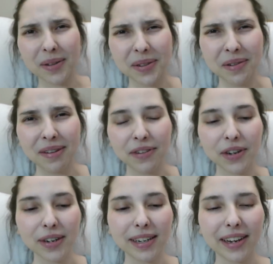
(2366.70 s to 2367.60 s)
Also, if
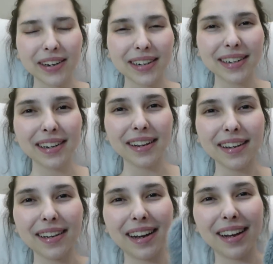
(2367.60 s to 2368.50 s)
you're a knitter,
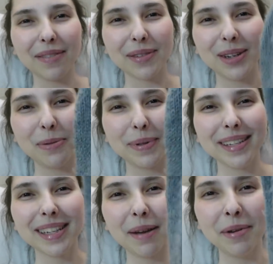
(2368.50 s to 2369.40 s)
um, can you
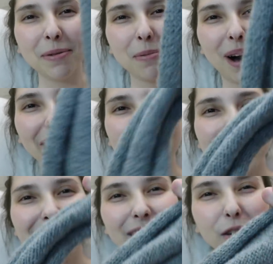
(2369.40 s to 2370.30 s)
please tell me why
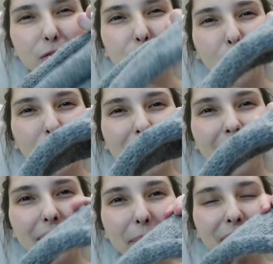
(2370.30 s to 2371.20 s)
it's like rolling
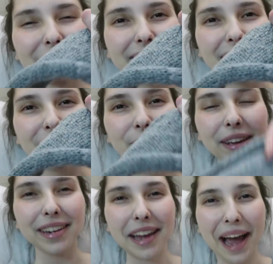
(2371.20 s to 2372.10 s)
up on itself
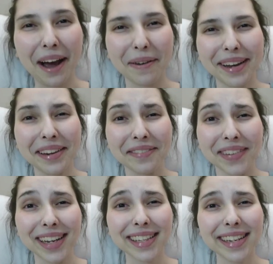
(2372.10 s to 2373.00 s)
and how I can
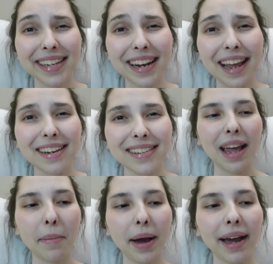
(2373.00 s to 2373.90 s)
fix it?
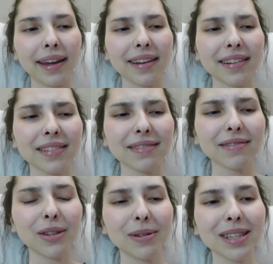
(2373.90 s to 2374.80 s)
Am I
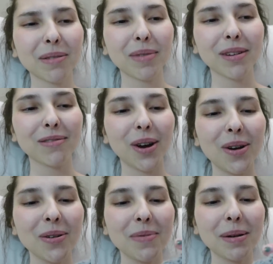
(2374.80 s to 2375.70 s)
doing something
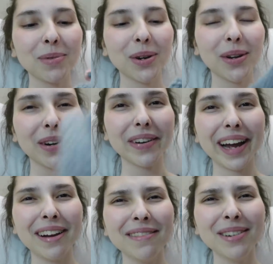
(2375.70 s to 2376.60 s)
wrong when I'm turning
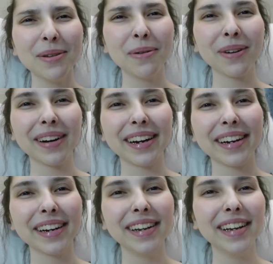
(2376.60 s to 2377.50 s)
around,
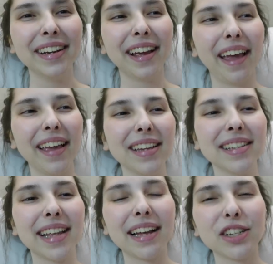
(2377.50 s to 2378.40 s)
or
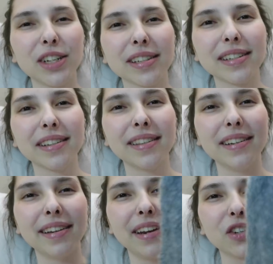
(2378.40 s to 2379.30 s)
is that just
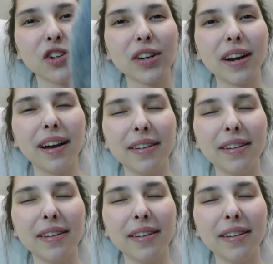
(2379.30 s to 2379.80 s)
the nature